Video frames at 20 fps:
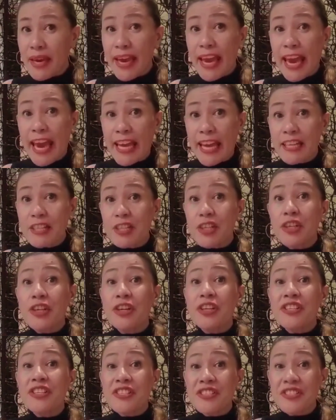And
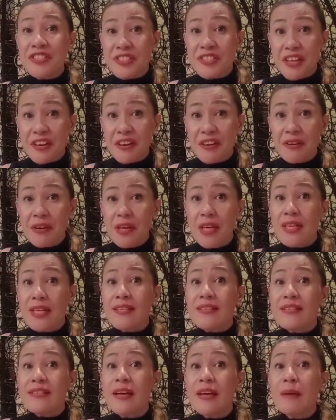consider
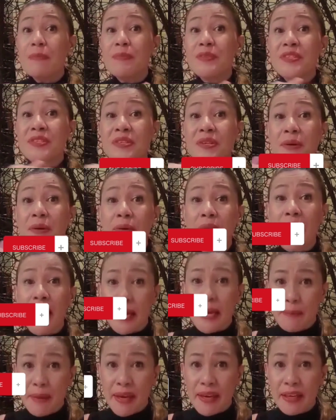
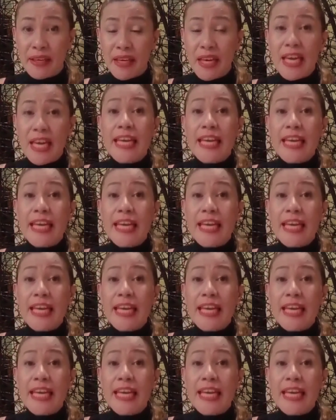subscribing.